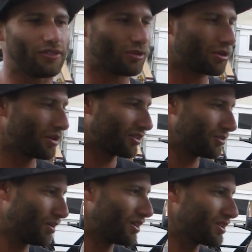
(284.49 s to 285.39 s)
And one of my
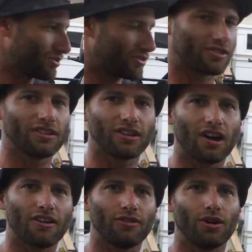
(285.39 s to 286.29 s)
good buddies is into
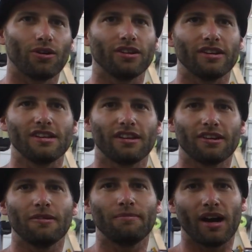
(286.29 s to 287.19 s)
off-road, and he
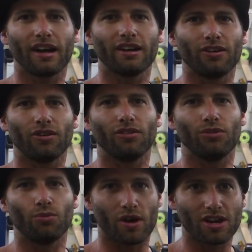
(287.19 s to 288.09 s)
ended up buying an
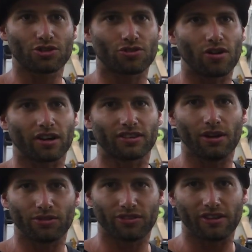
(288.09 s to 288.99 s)
old race truck
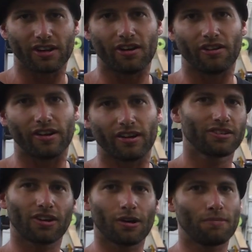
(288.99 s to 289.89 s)
that was in the area.
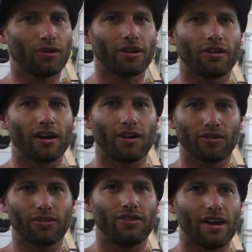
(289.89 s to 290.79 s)
Started playing
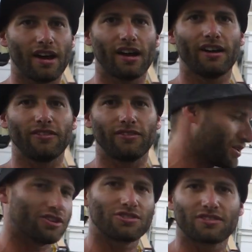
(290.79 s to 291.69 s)
around with that, and
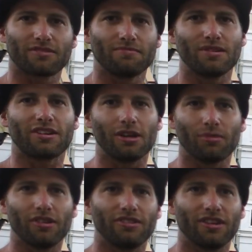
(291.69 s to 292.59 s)
it just
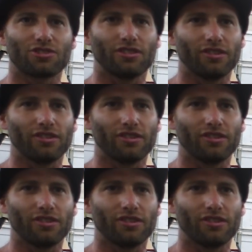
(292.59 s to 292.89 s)
became an addiction.